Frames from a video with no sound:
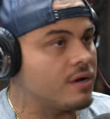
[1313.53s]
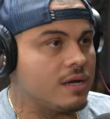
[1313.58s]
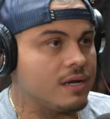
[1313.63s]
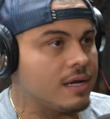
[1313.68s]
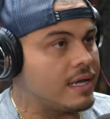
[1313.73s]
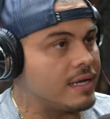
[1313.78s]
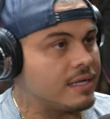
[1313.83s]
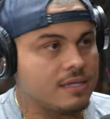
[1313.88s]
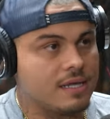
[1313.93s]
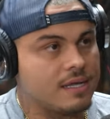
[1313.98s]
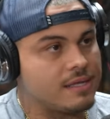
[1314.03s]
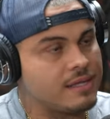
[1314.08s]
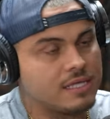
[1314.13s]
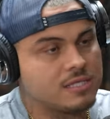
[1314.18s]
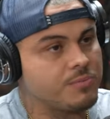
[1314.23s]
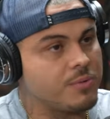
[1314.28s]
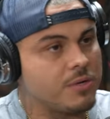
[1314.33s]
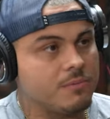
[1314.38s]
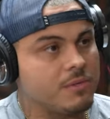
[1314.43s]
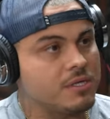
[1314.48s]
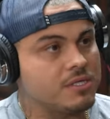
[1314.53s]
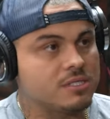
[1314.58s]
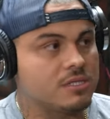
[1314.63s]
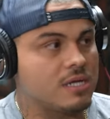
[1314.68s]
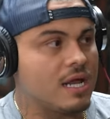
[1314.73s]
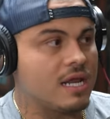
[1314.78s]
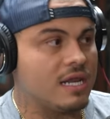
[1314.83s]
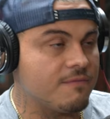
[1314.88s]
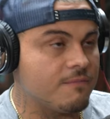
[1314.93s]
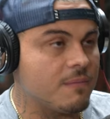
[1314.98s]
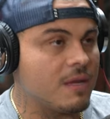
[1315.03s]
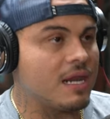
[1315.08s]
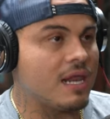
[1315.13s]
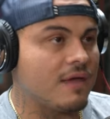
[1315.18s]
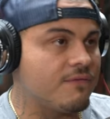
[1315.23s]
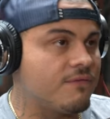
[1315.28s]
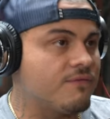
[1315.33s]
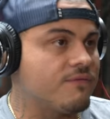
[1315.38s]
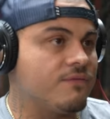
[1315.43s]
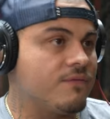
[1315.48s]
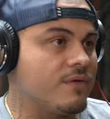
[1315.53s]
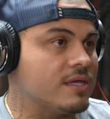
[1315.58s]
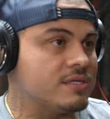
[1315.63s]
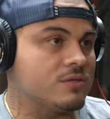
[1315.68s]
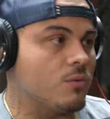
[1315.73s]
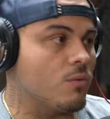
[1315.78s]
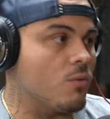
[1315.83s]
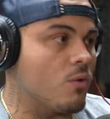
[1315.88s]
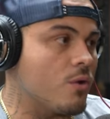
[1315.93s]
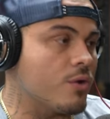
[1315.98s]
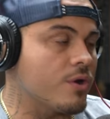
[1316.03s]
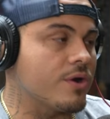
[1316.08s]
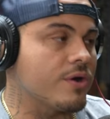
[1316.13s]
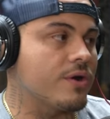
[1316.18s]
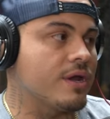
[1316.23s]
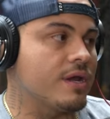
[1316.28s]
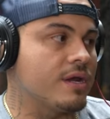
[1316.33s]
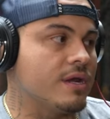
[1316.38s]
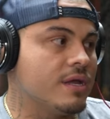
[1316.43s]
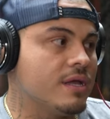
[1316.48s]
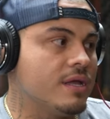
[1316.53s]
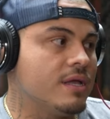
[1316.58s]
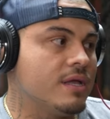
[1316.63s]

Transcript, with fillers: Uh, like that. That's pretty much I live my life as a warrior and